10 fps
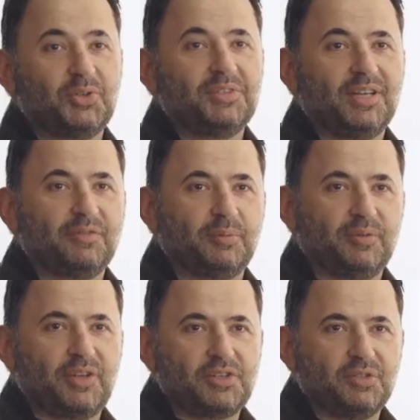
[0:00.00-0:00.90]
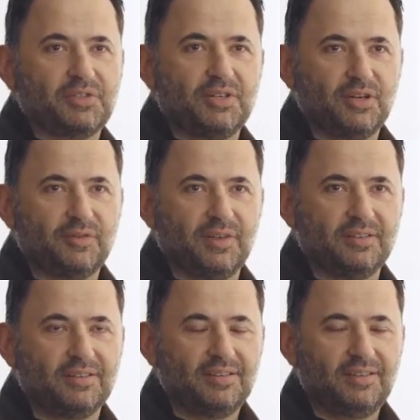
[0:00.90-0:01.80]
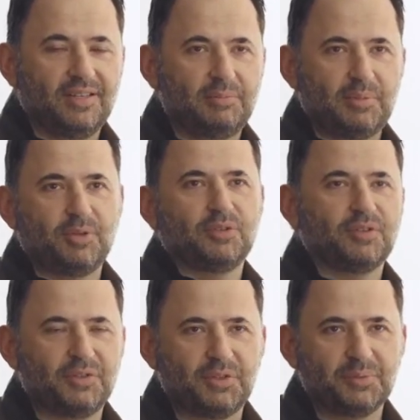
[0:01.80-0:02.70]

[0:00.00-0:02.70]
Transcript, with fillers: good enough for a professional photographer, it'd be perfect for